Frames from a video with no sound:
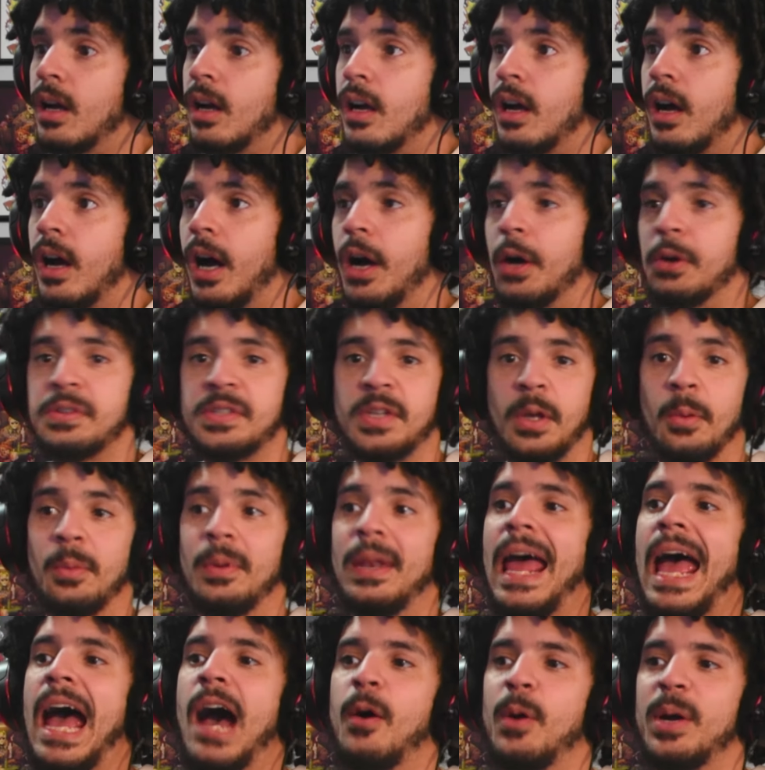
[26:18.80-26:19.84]
Oh, so
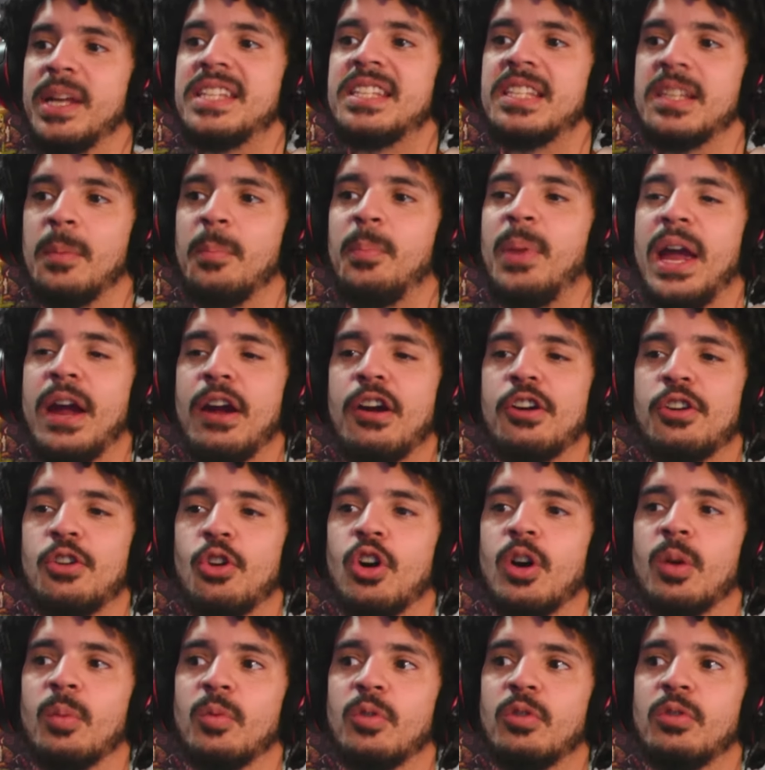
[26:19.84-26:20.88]
now it's some
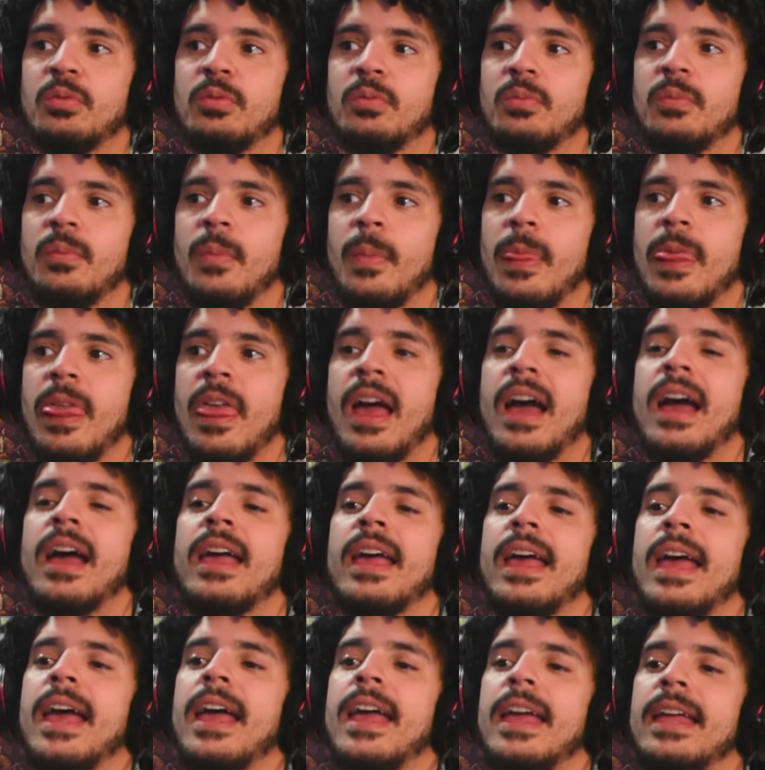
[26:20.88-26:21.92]
paranormal.
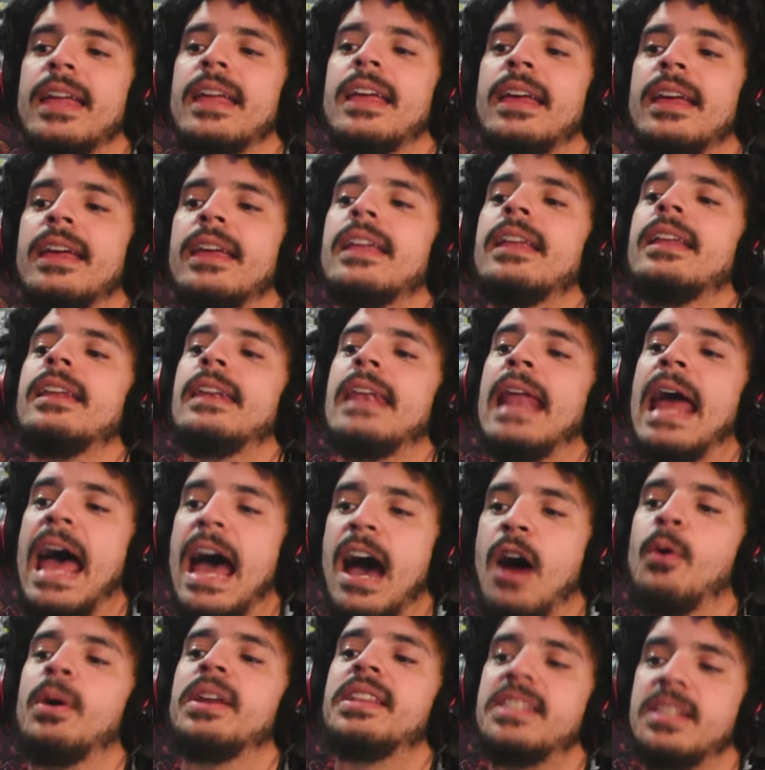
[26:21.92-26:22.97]

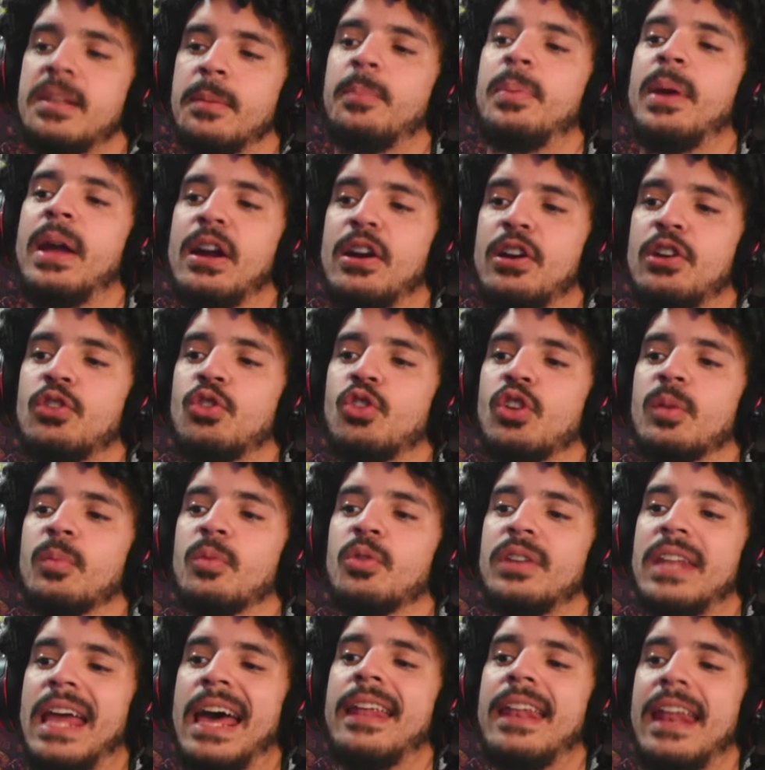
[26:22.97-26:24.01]
Now it's some
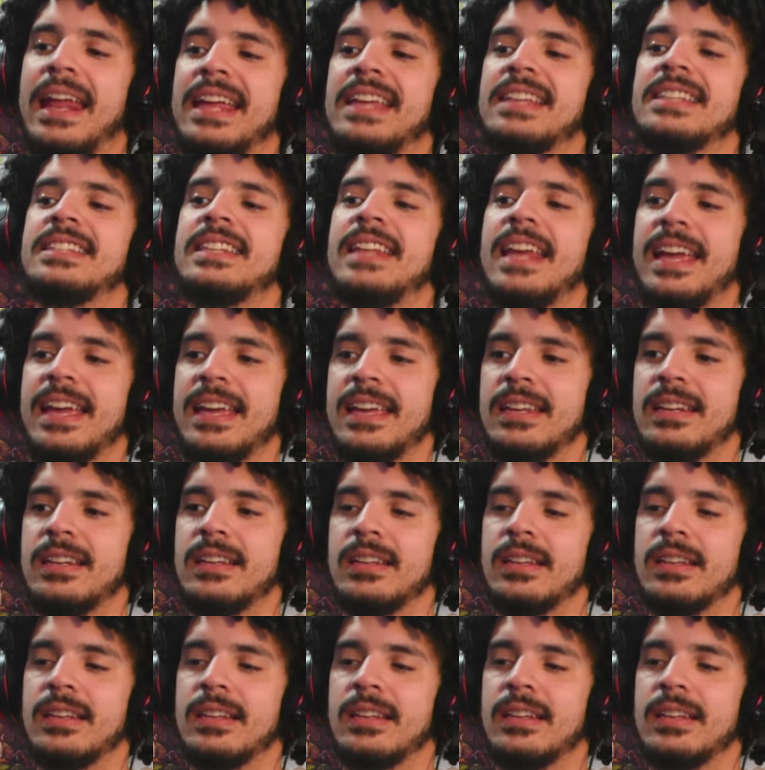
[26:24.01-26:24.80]
paranormal, now that he's dead.